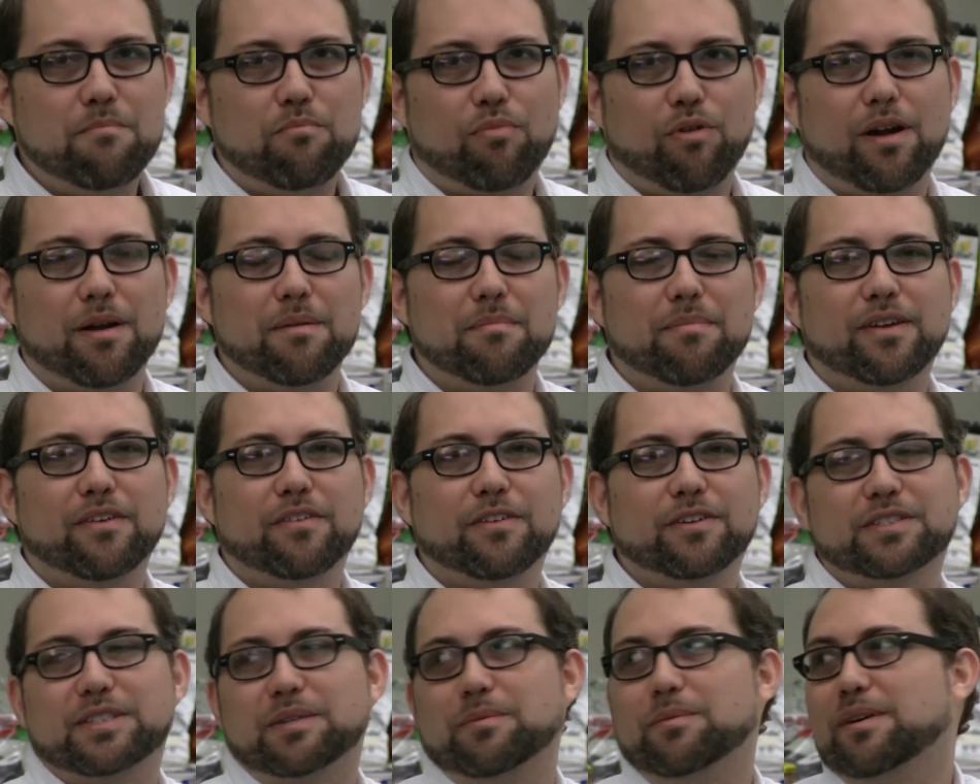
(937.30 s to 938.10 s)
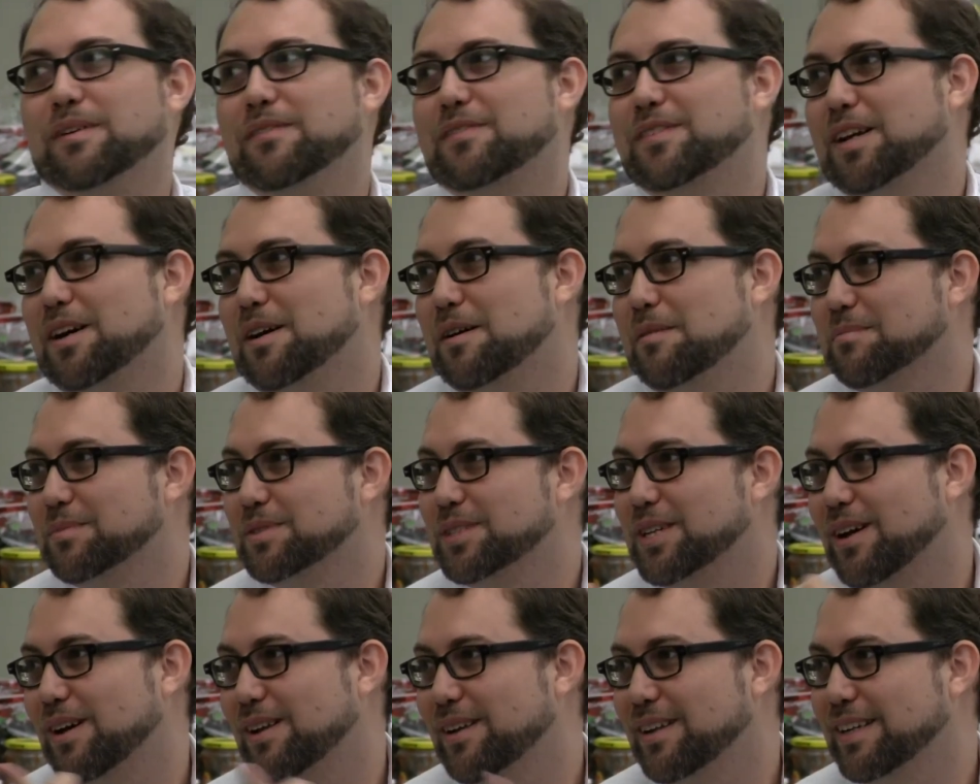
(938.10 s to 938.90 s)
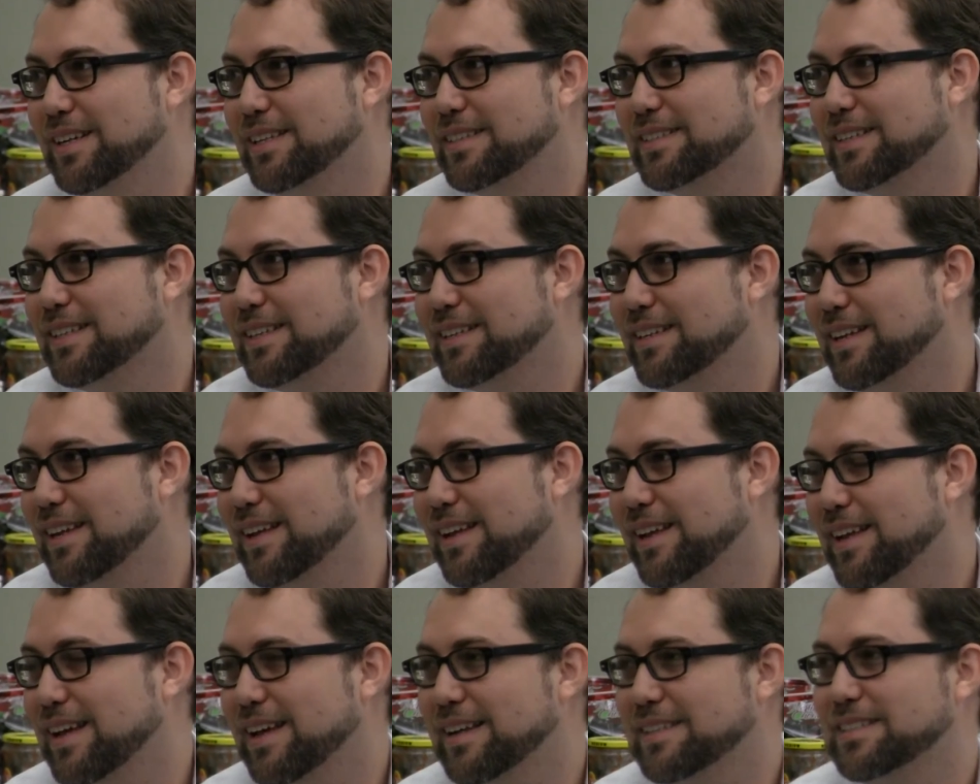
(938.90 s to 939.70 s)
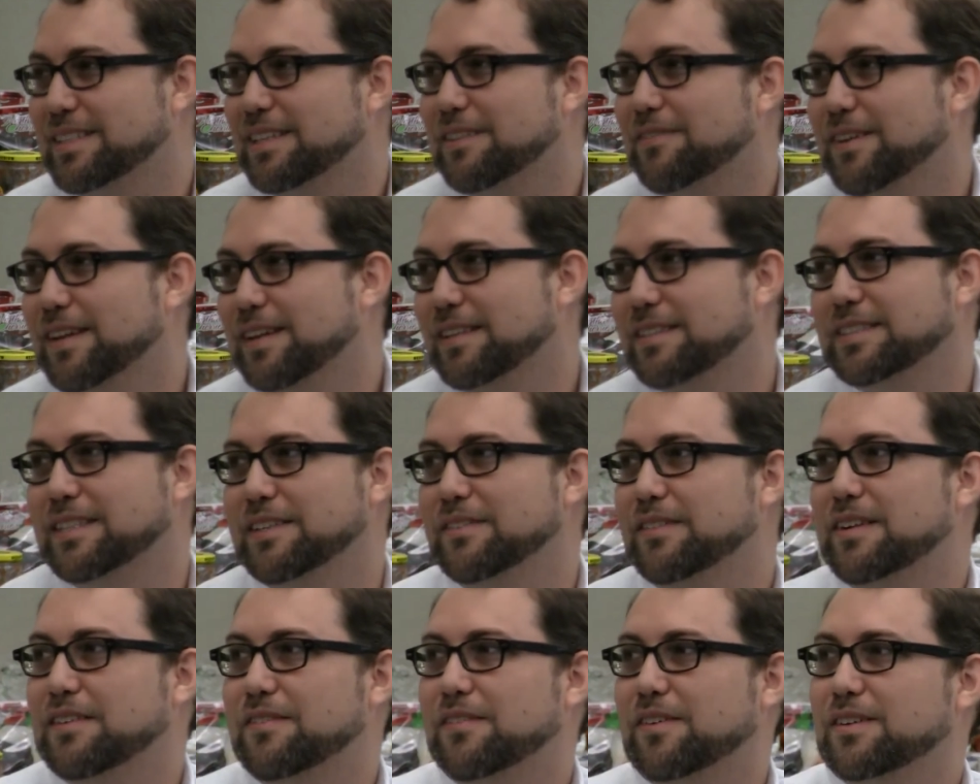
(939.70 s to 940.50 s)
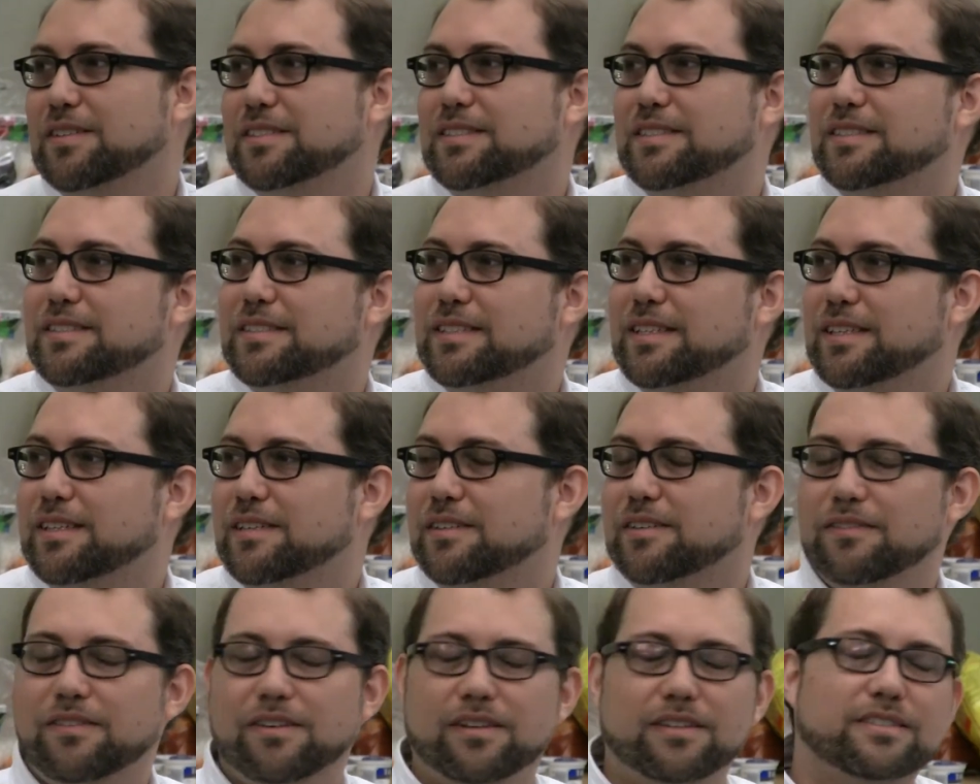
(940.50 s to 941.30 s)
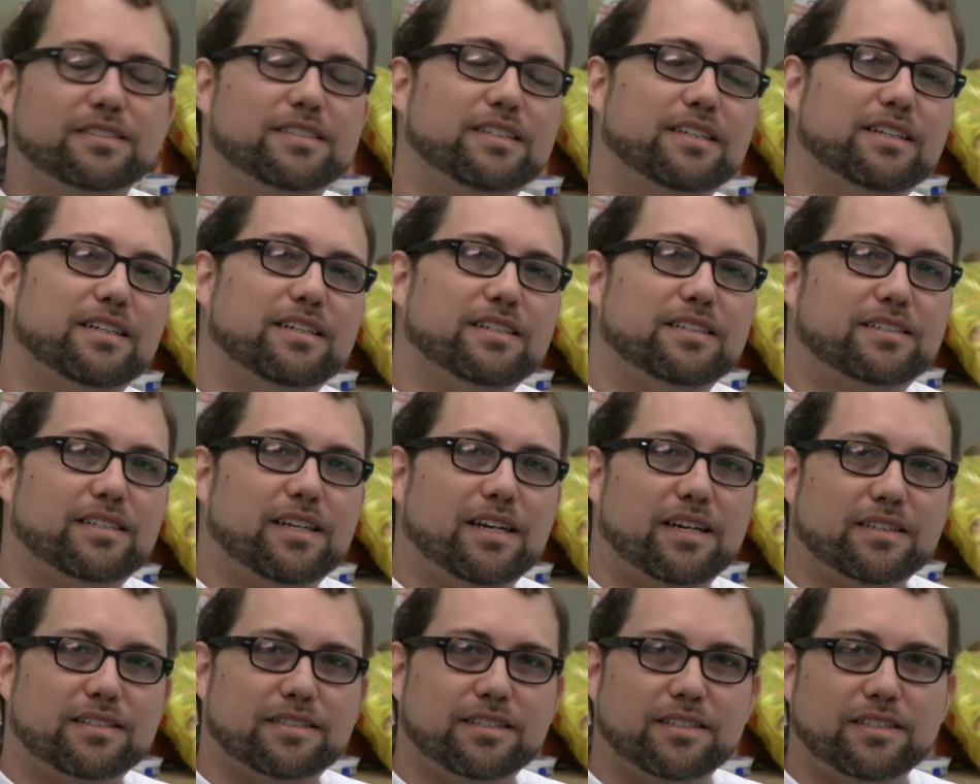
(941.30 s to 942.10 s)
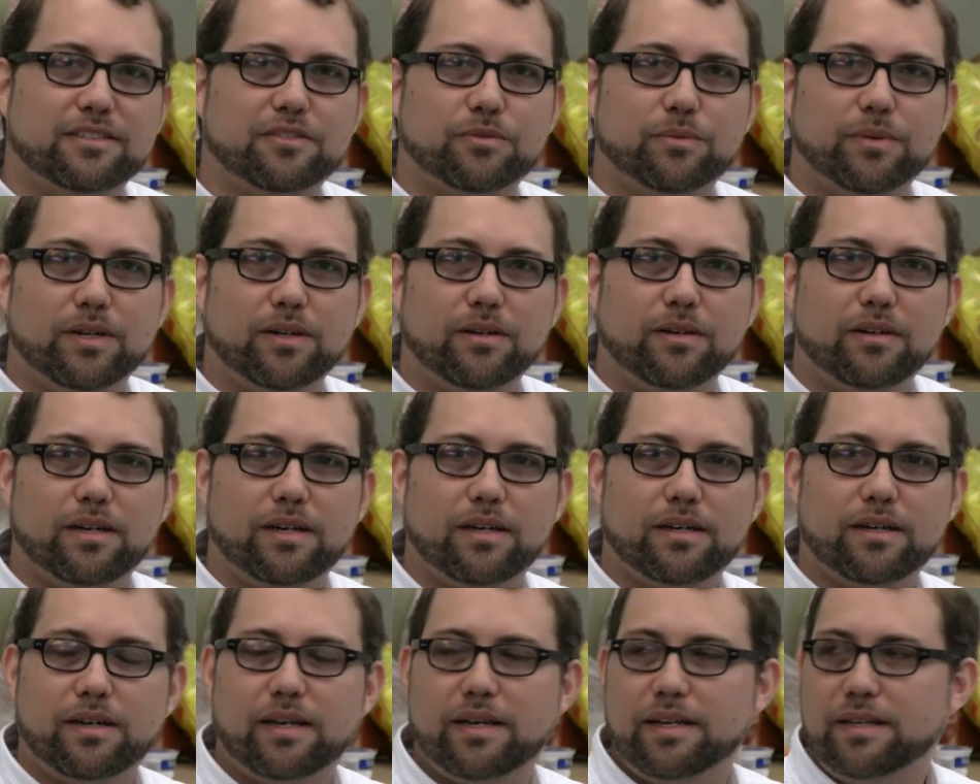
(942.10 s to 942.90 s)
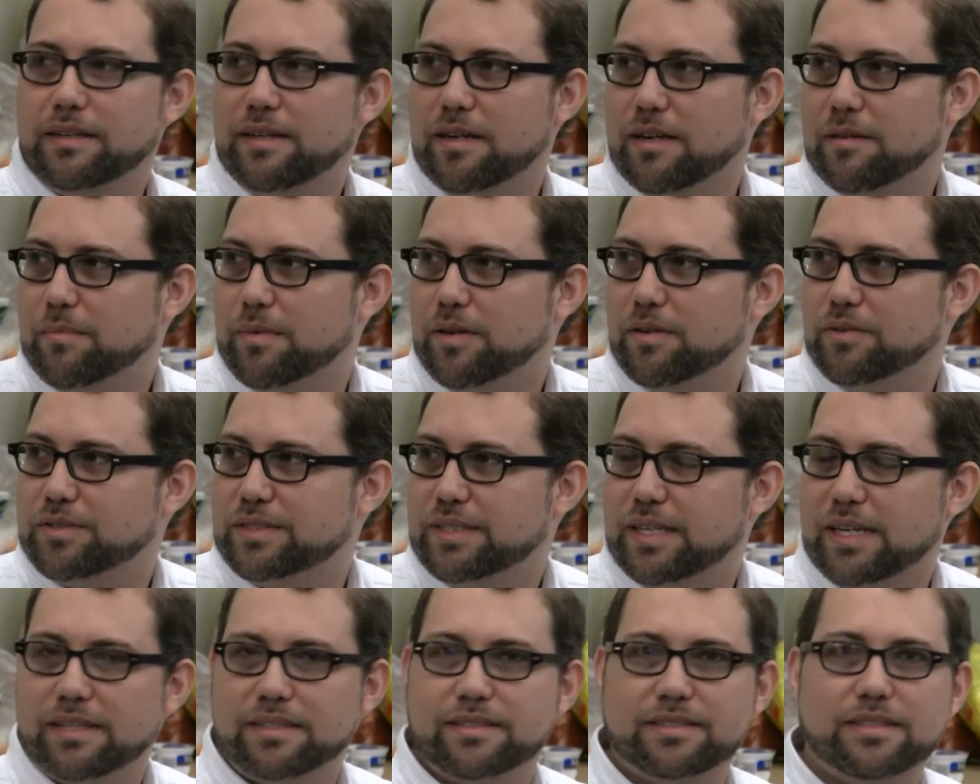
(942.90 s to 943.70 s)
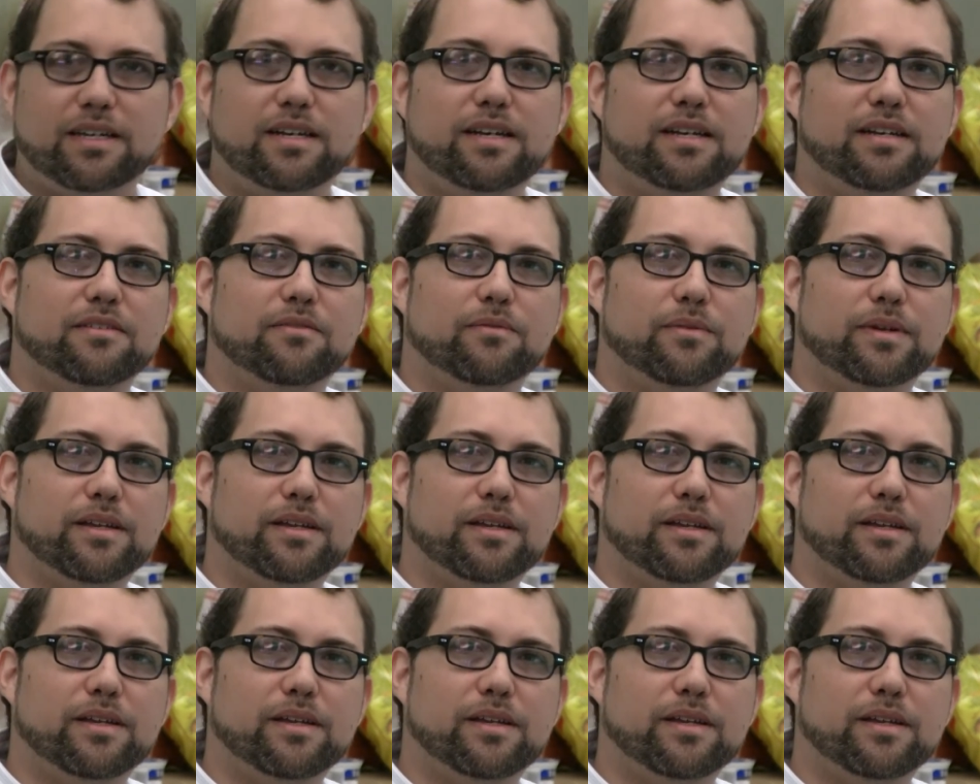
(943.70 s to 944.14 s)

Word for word: I'm Brian Beavers. I'm one of Tom's colleagues at SFX, Stephen F. Austin State University in East Texas. We're uh, at an utmost test site.